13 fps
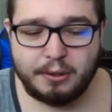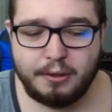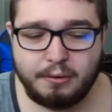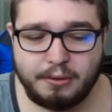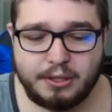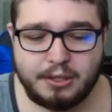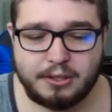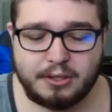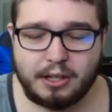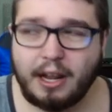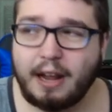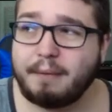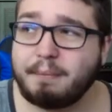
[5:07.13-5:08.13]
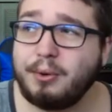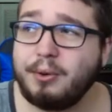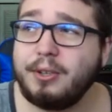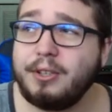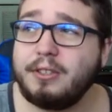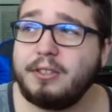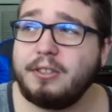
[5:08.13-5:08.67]
which is a lot
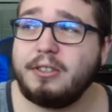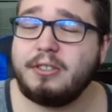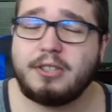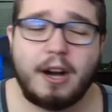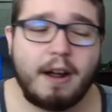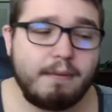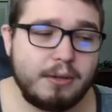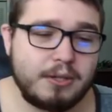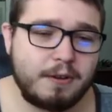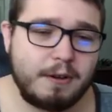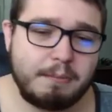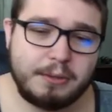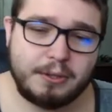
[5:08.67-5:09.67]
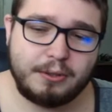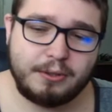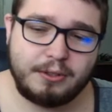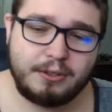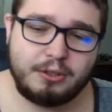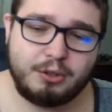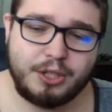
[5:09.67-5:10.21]
more JavaScript
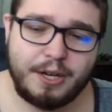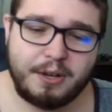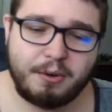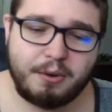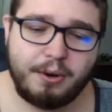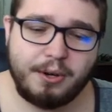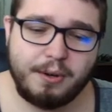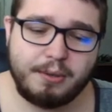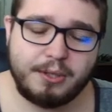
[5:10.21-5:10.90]
or jQuery,